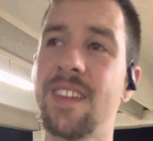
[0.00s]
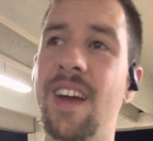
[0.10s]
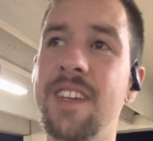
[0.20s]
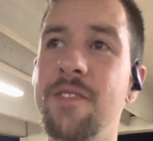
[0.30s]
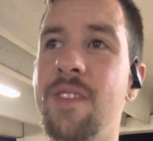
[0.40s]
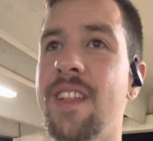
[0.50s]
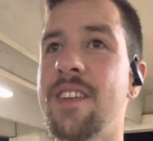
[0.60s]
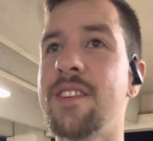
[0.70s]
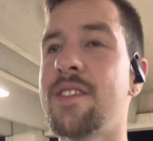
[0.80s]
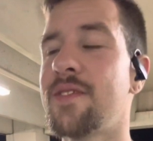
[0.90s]
I do what I
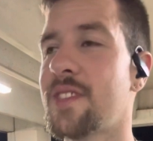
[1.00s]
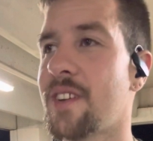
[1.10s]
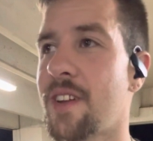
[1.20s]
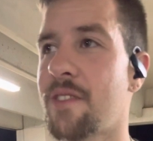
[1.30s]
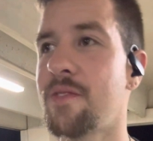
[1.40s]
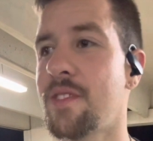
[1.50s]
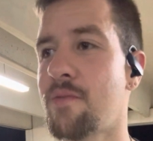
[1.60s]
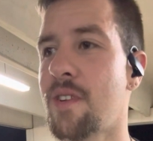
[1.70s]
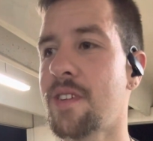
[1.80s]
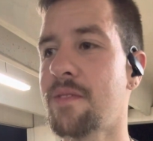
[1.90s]
love, so I don't really
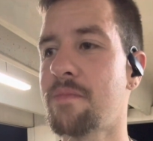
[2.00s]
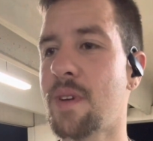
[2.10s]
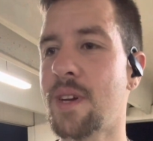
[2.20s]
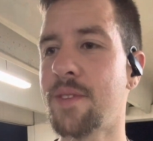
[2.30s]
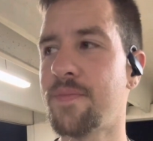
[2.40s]
work, but